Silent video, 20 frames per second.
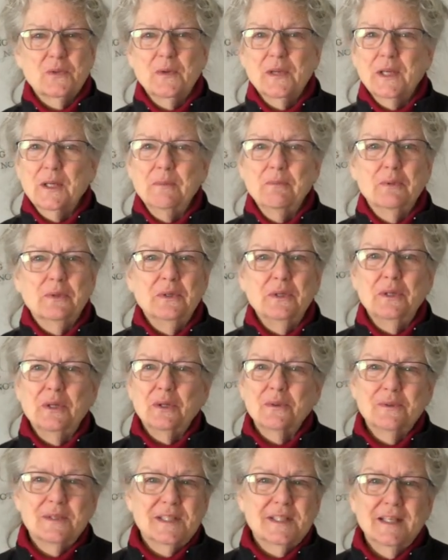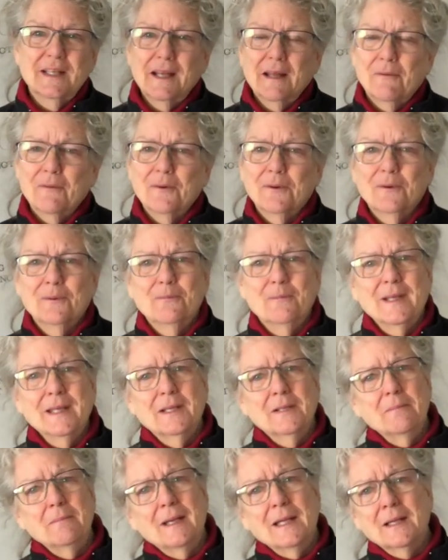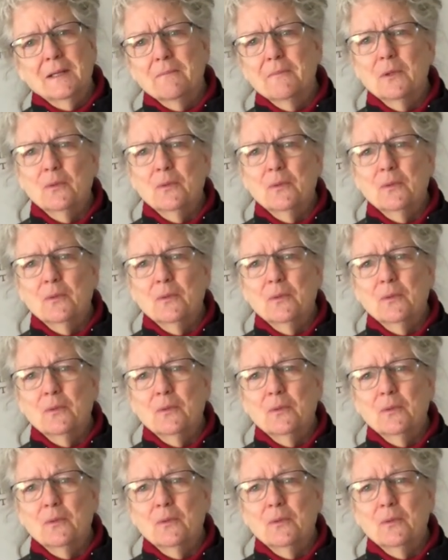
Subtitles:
we can put notes together and we can make them